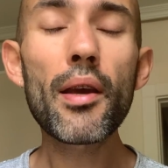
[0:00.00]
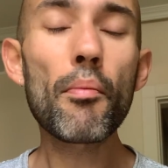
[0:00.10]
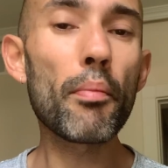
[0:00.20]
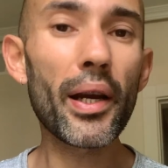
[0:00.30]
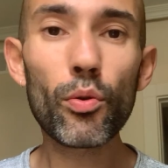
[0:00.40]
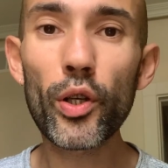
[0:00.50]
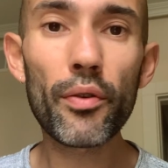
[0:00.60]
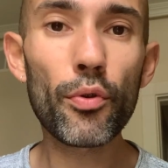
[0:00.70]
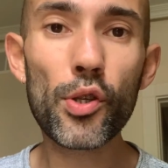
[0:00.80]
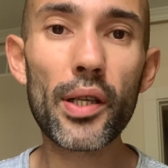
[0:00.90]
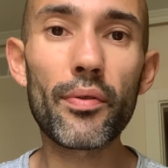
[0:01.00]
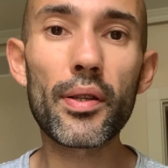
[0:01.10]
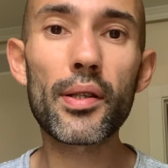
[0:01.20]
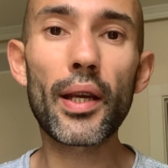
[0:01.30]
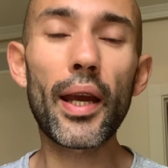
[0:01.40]
buy
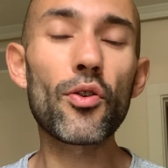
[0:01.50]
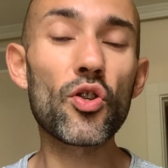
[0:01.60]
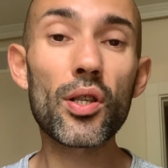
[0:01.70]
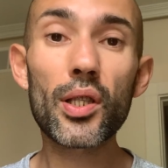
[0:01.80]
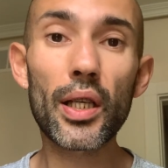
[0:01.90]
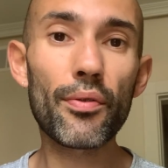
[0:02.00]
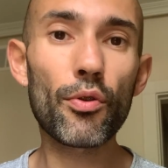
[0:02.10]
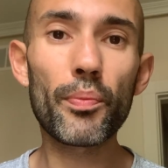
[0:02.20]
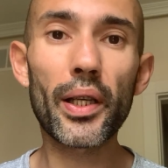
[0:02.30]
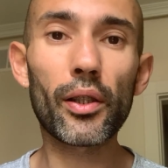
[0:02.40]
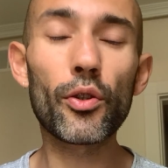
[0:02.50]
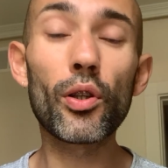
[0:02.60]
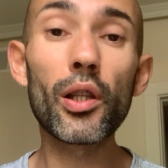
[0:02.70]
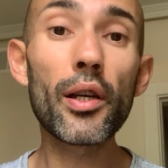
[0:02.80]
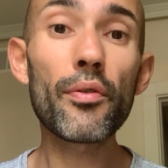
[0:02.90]
24-70 and just start from that,
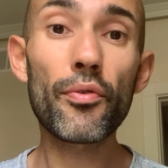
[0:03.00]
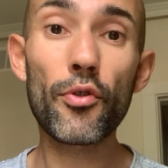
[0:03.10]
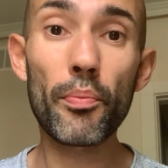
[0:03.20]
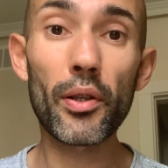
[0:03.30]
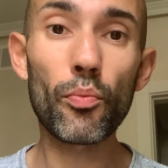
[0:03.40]
learn from it.